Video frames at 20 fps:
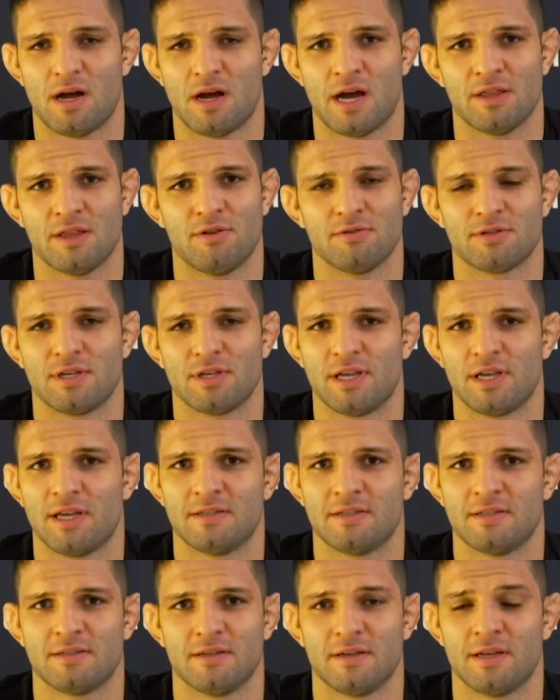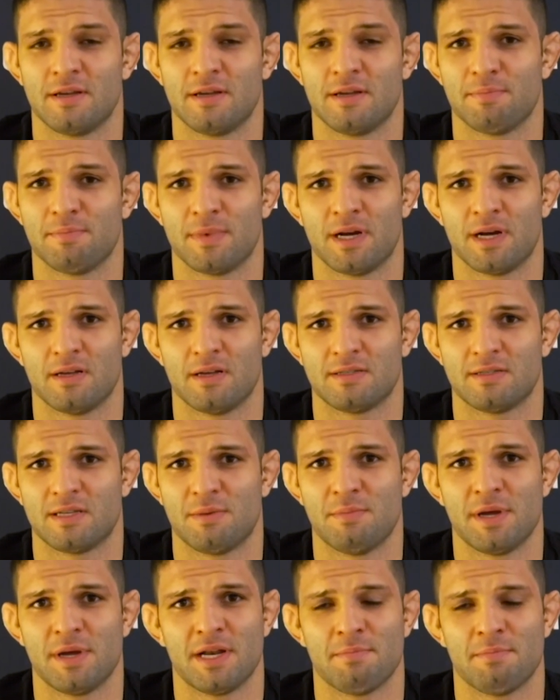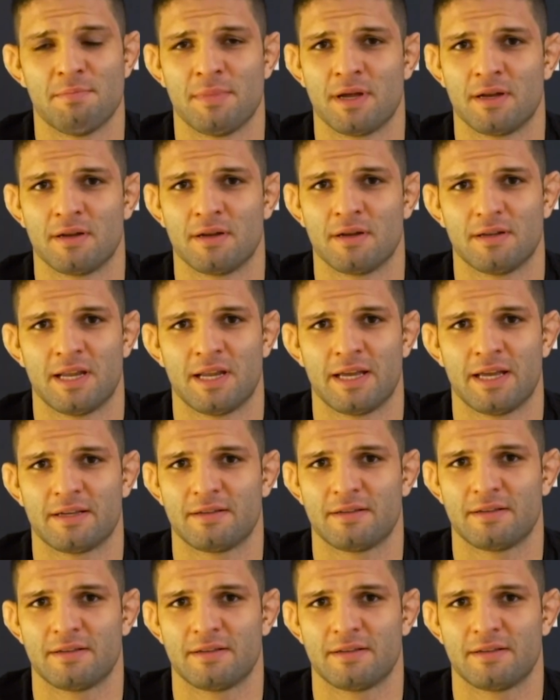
I don't see he's, him uh, submitting me like